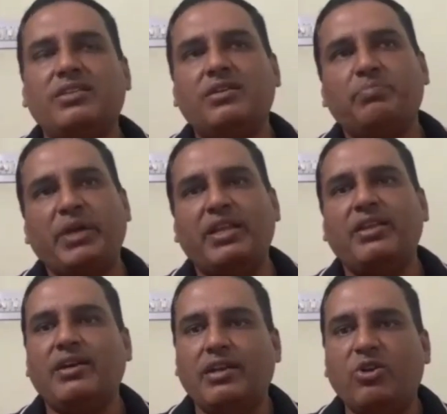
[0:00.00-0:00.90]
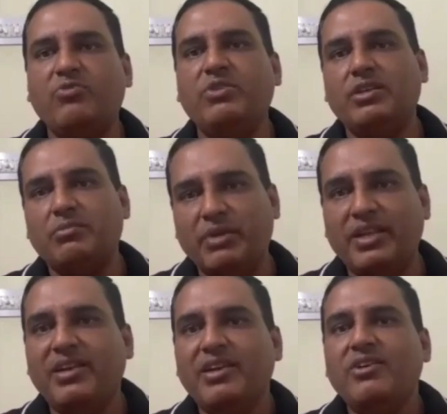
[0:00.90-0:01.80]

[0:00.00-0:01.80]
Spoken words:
the pen along with the men,